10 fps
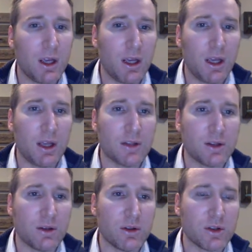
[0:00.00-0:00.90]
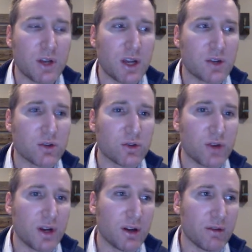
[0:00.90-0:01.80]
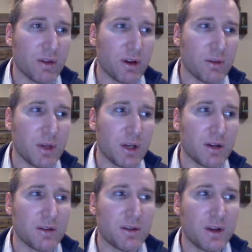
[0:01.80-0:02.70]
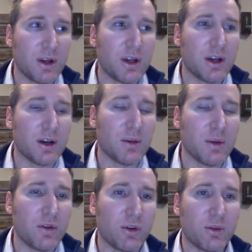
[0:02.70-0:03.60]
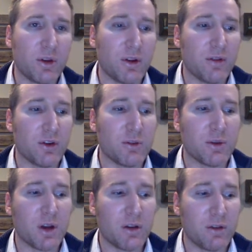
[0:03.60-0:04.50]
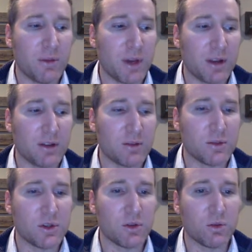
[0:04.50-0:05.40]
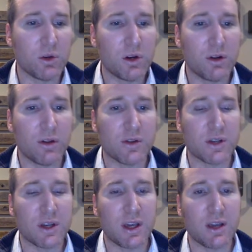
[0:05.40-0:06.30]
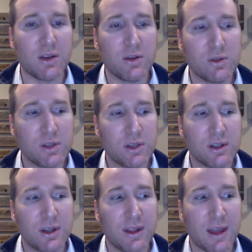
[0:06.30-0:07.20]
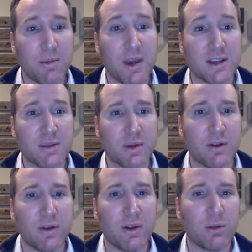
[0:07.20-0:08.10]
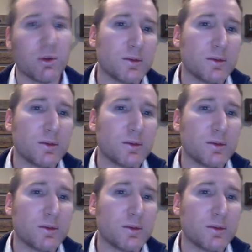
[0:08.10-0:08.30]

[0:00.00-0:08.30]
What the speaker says: And so there's a natural trade-off there, because if your cryptography mechanisms don't work or the other side can't use it, that makes them unavailable.